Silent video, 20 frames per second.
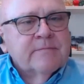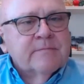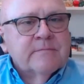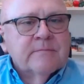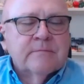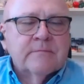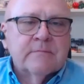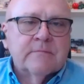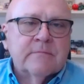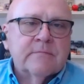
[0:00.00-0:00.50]

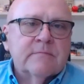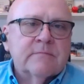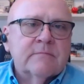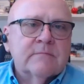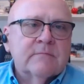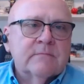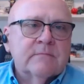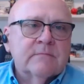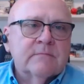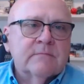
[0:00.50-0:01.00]

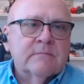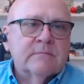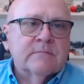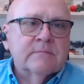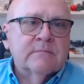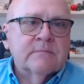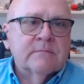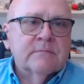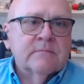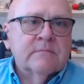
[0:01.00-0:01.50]

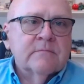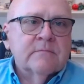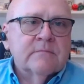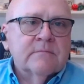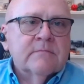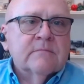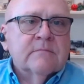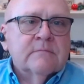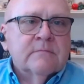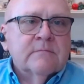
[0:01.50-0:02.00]

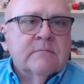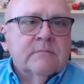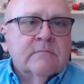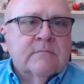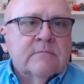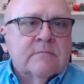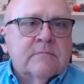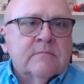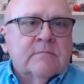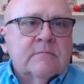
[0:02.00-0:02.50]

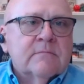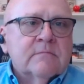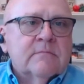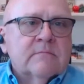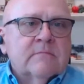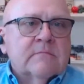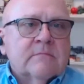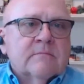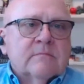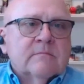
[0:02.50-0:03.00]

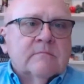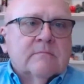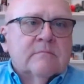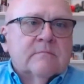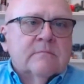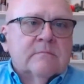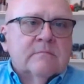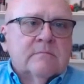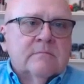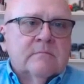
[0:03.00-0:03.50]

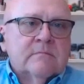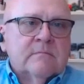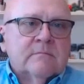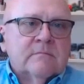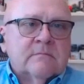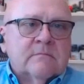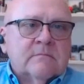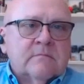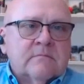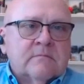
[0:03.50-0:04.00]

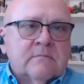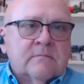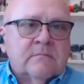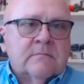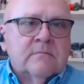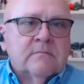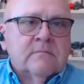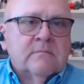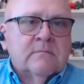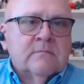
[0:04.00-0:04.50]

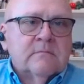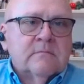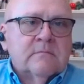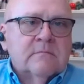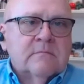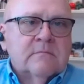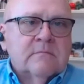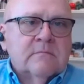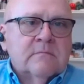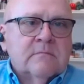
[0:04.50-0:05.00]

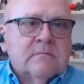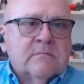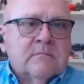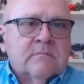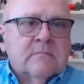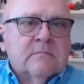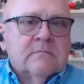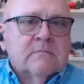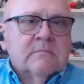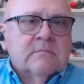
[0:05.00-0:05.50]

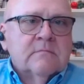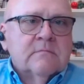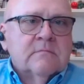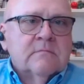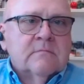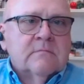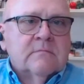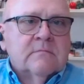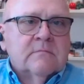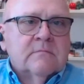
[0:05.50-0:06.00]

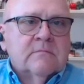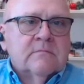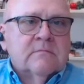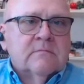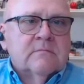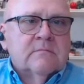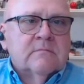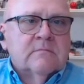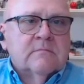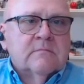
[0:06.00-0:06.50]

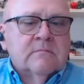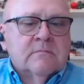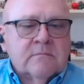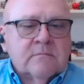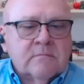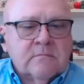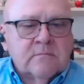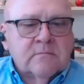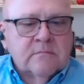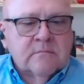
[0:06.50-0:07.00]

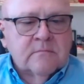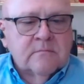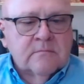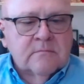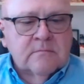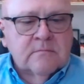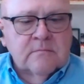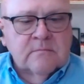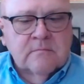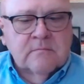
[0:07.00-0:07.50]

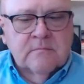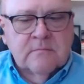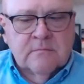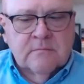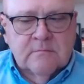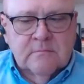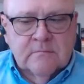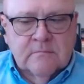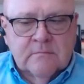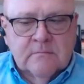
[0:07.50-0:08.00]
(not speaking)